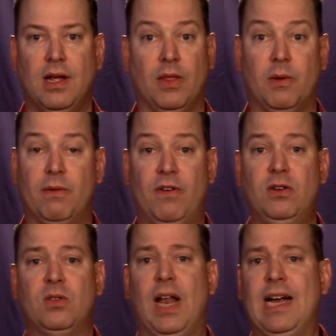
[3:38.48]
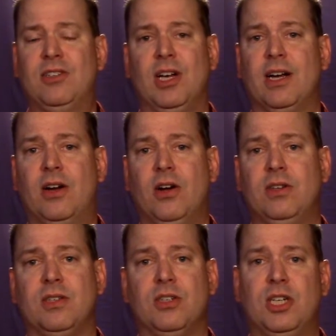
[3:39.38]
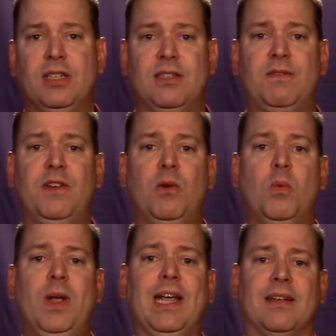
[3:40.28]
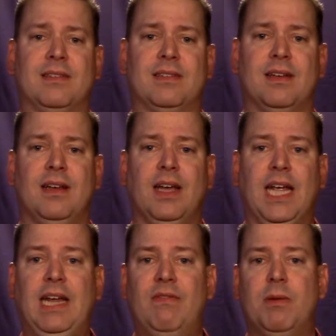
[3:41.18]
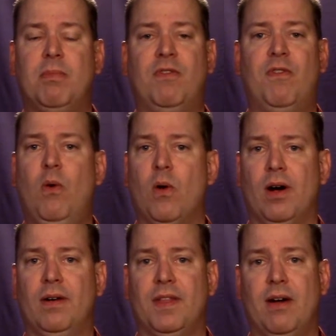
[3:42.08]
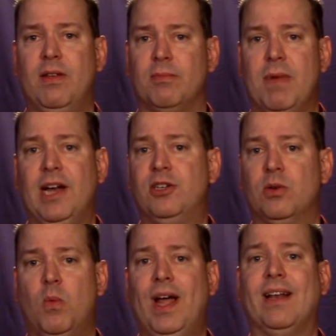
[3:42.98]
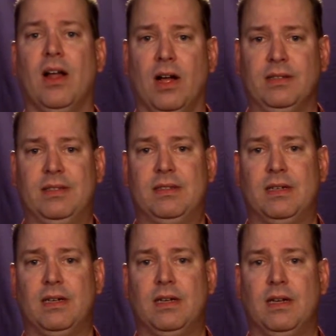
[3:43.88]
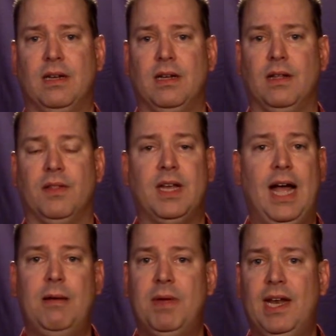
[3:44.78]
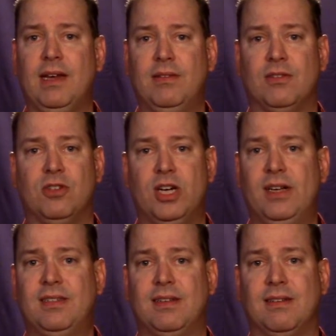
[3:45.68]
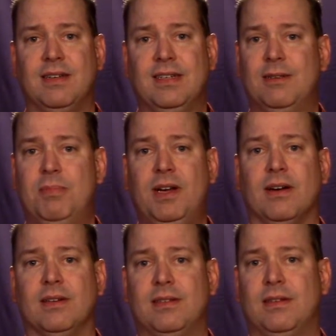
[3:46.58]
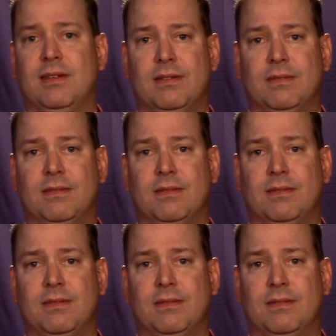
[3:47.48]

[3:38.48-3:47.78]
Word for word: the reversal actually occurs in just a few weeks, even before there is major weight loss. The diabetes just disappears.